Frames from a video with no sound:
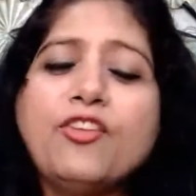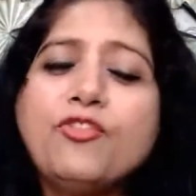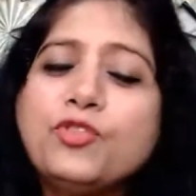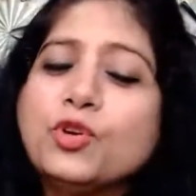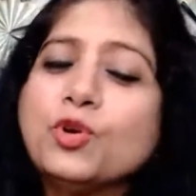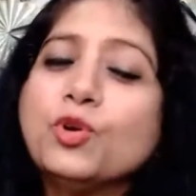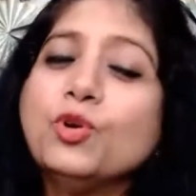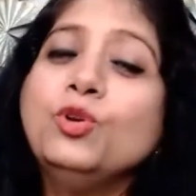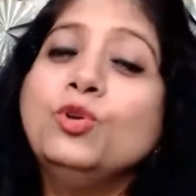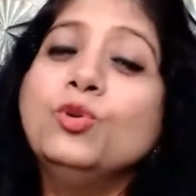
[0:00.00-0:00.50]

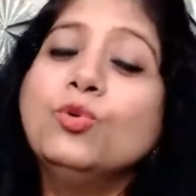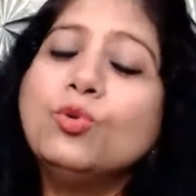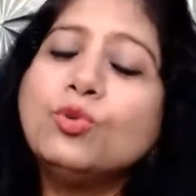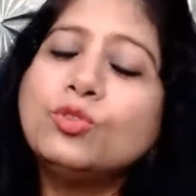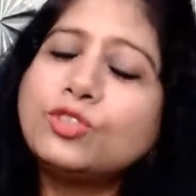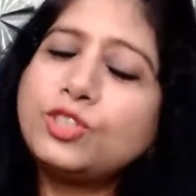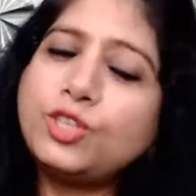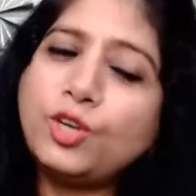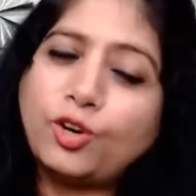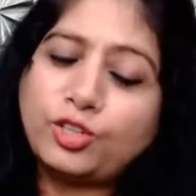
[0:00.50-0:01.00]
if you
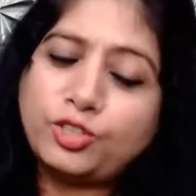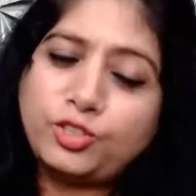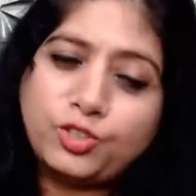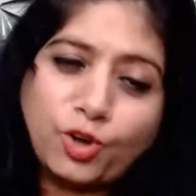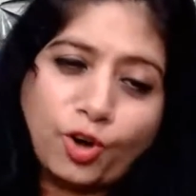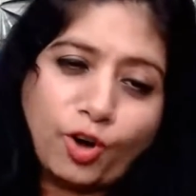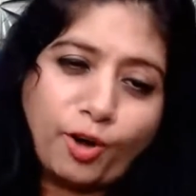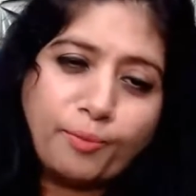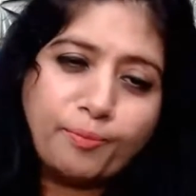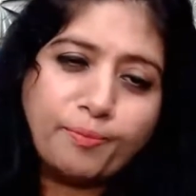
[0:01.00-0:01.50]
lose your
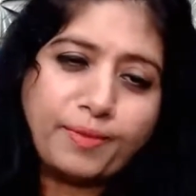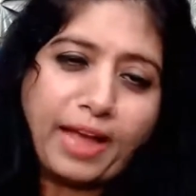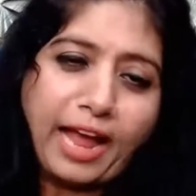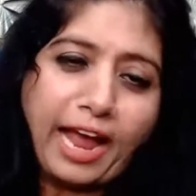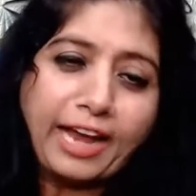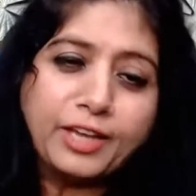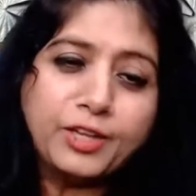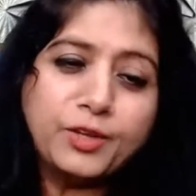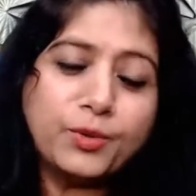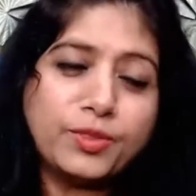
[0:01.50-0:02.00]
job
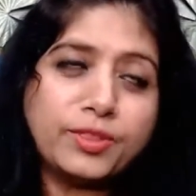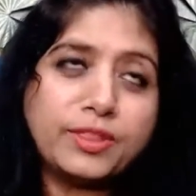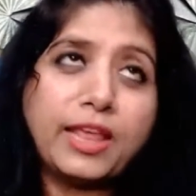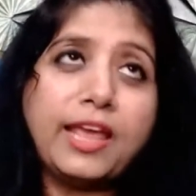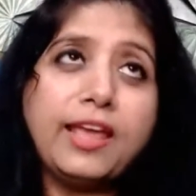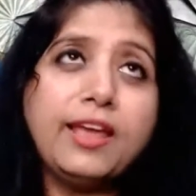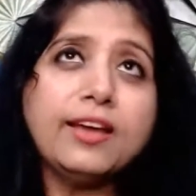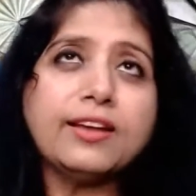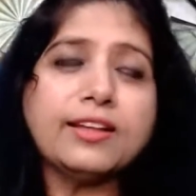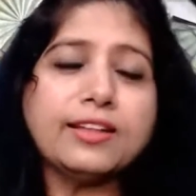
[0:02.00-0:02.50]
and you
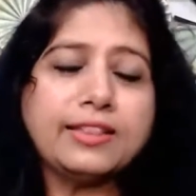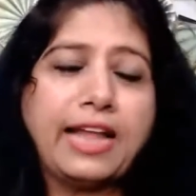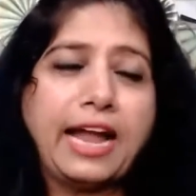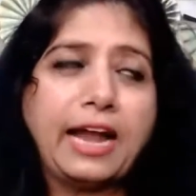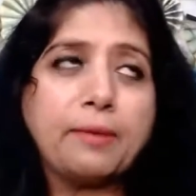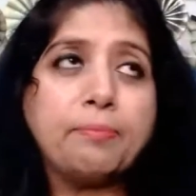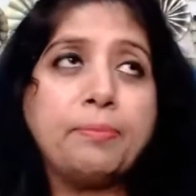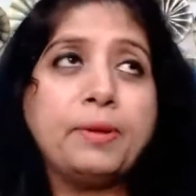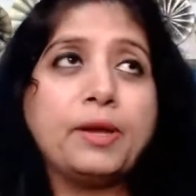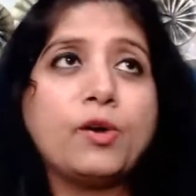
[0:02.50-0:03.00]
think
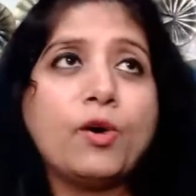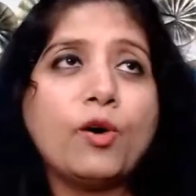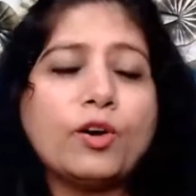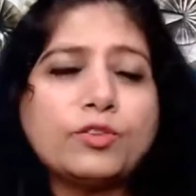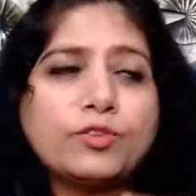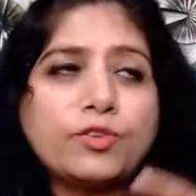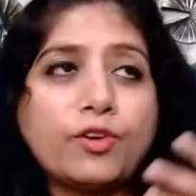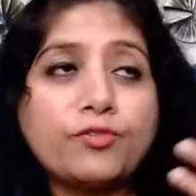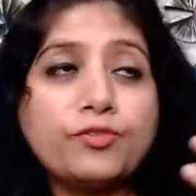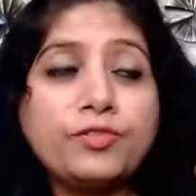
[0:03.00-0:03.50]
that
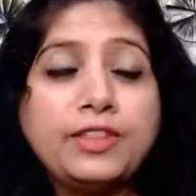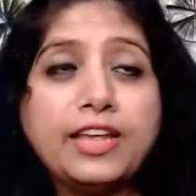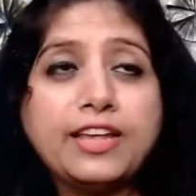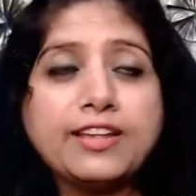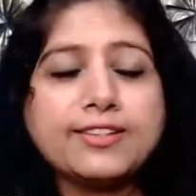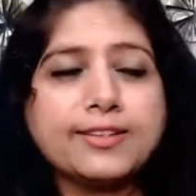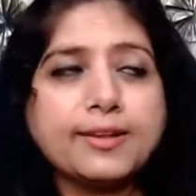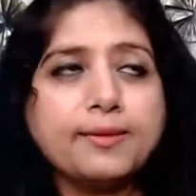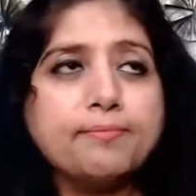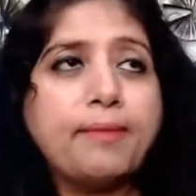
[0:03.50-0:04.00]
because of
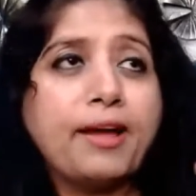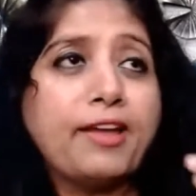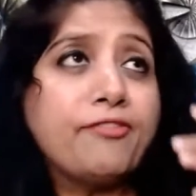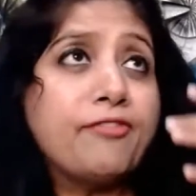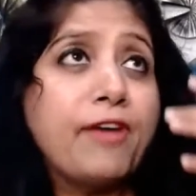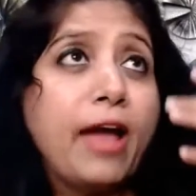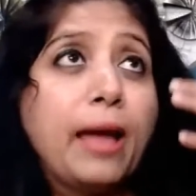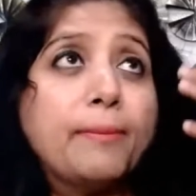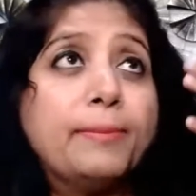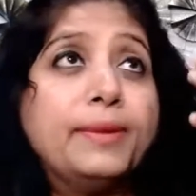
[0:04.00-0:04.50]
this my
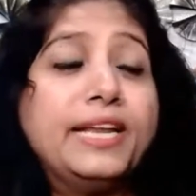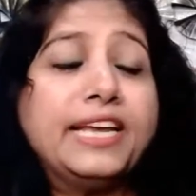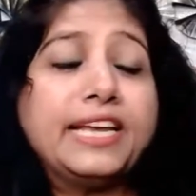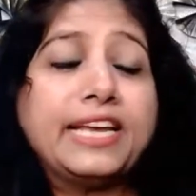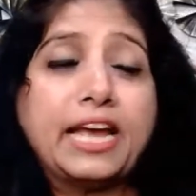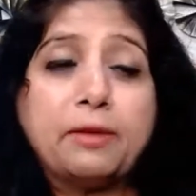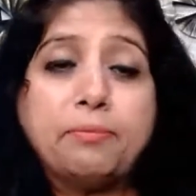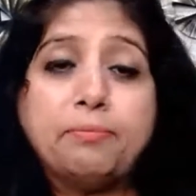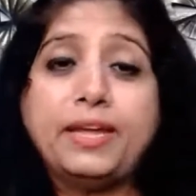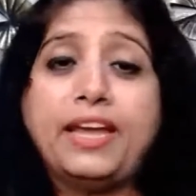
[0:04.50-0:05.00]
family
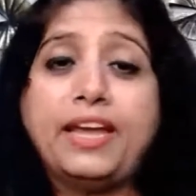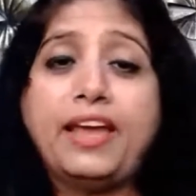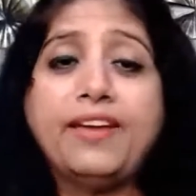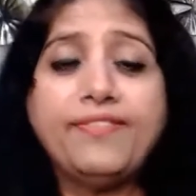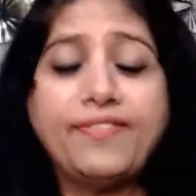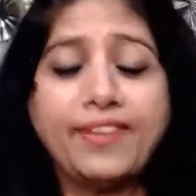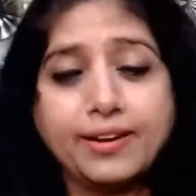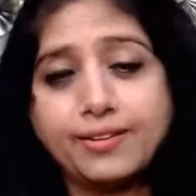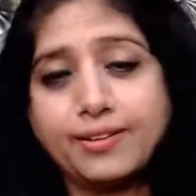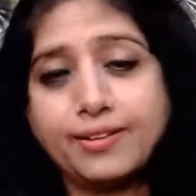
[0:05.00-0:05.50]
can be
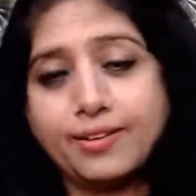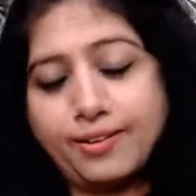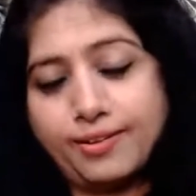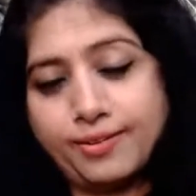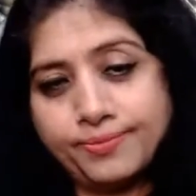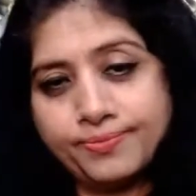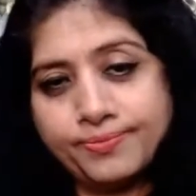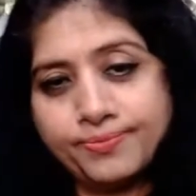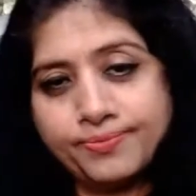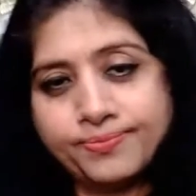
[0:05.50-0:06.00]
affected
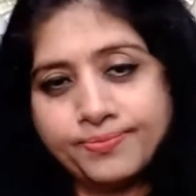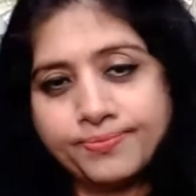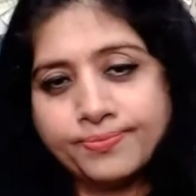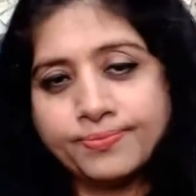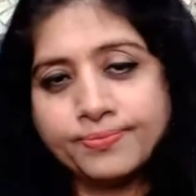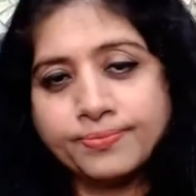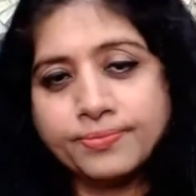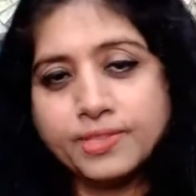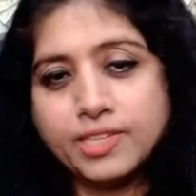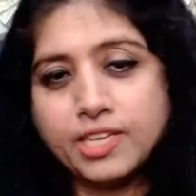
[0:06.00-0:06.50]

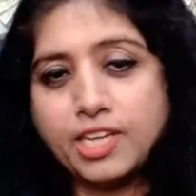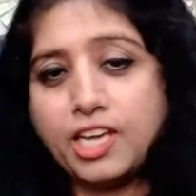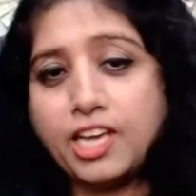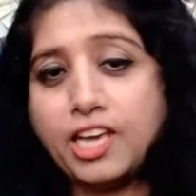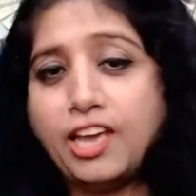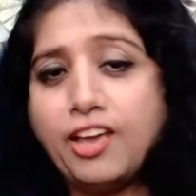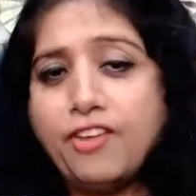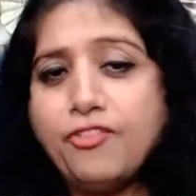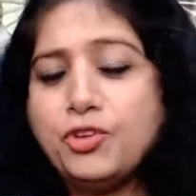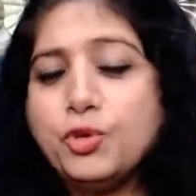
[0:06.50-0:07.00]

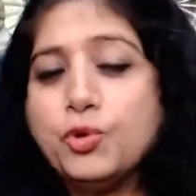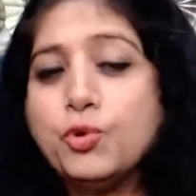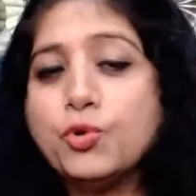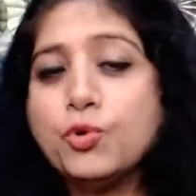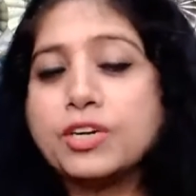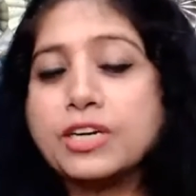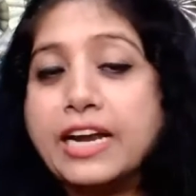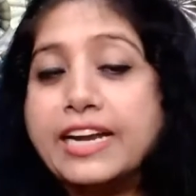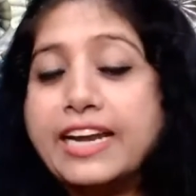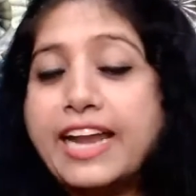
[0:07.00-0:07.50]
if
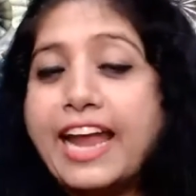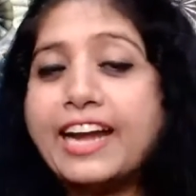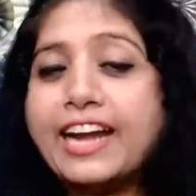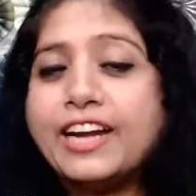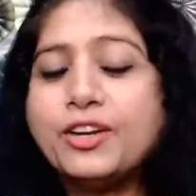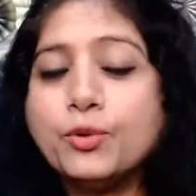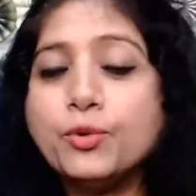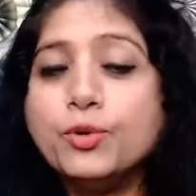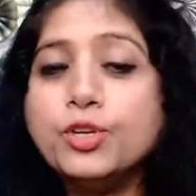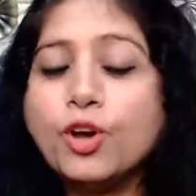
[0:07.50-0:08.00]
you
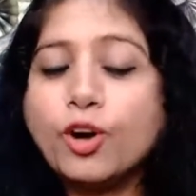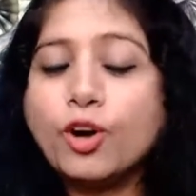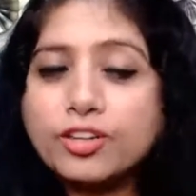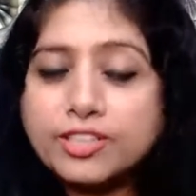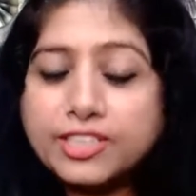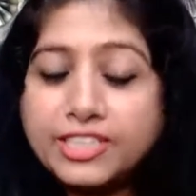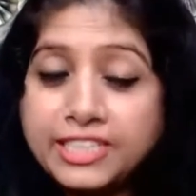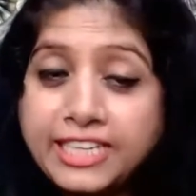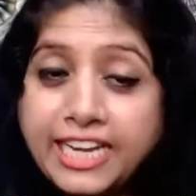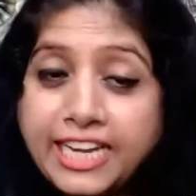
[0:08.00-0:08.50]
connect to
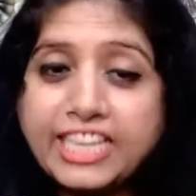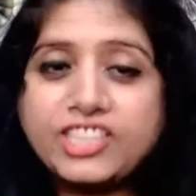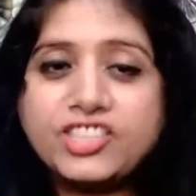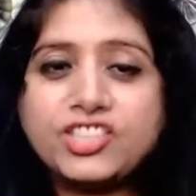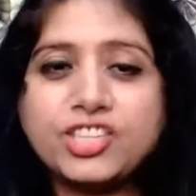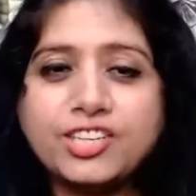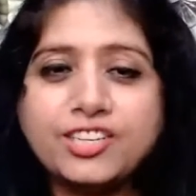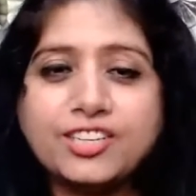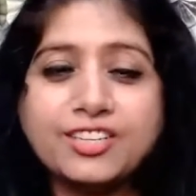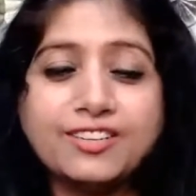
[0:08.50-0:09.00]
your
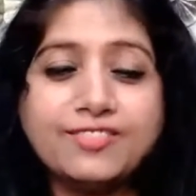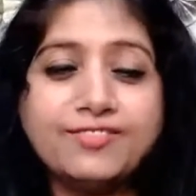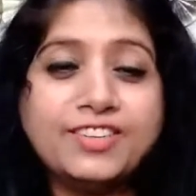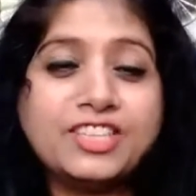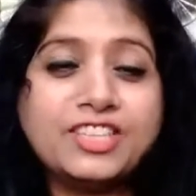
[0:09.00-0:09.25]
nature